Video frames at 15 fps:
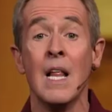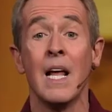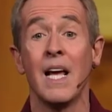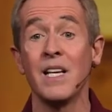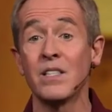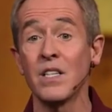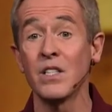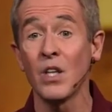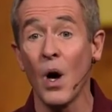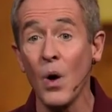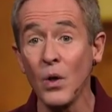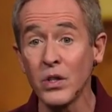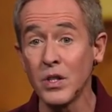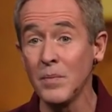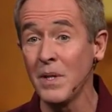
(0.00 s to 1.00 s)
he says,
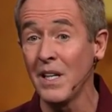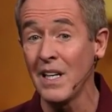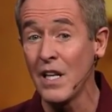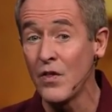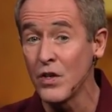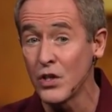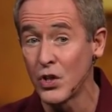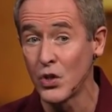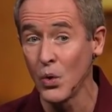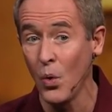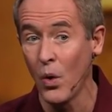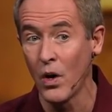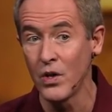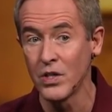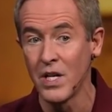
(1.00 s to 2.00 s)
ultimately the
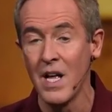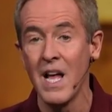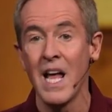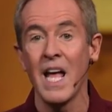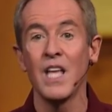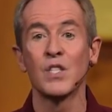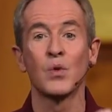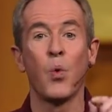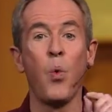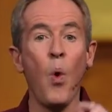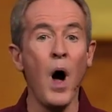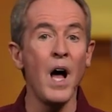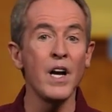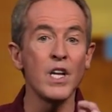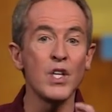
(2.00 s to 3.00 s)
source is
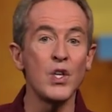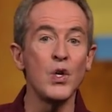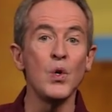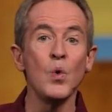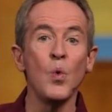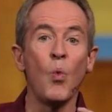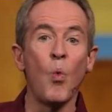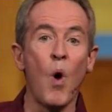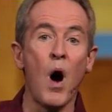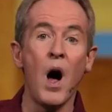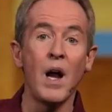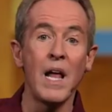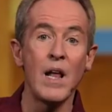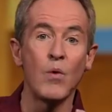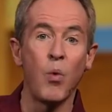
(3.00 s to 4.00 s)
what you want
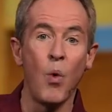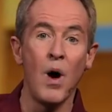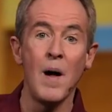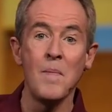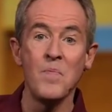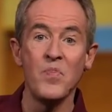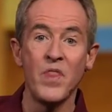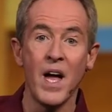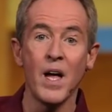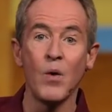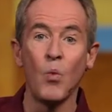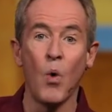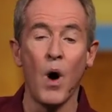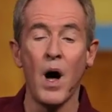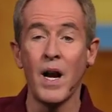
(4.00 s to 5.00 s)
and what they
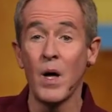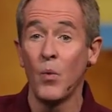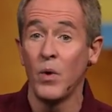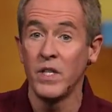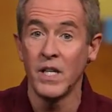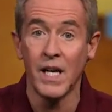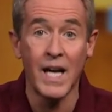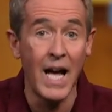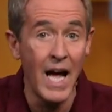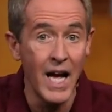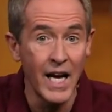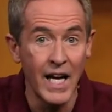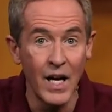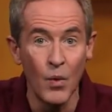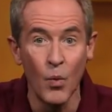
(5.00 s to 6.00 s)
want, and when you can't
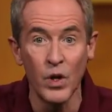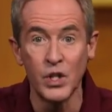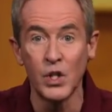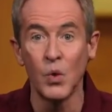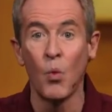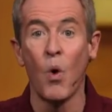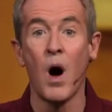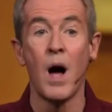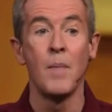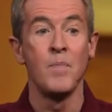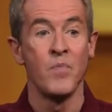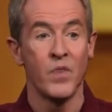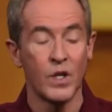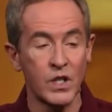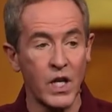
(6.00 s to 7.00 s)
get what you want,
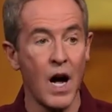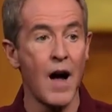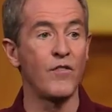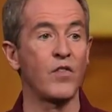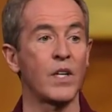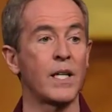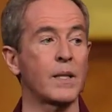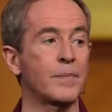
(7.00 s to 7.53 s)
there's conflict.